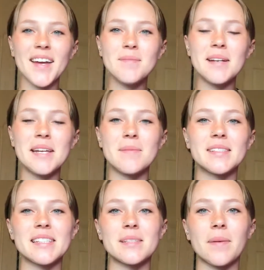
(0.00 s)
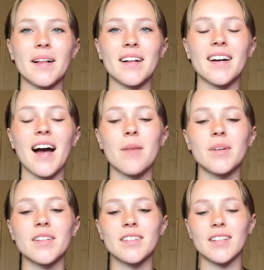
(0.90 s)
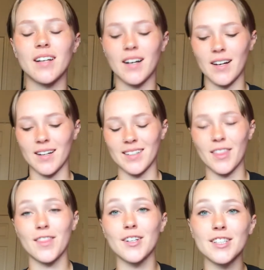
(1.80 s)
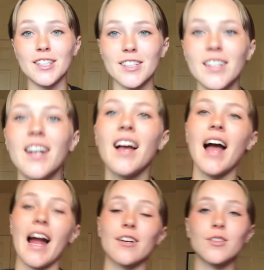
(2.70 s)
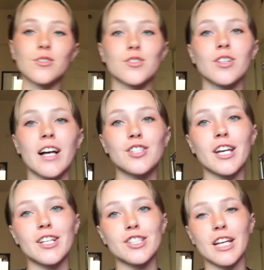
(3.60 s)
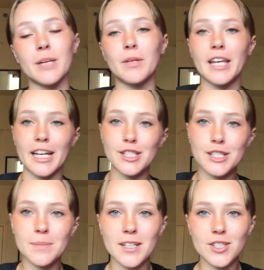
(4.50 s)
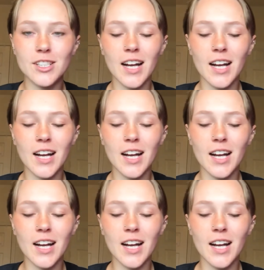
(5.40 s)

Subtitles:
my name is Izabella. I'm a third-year agricultural education and communications major.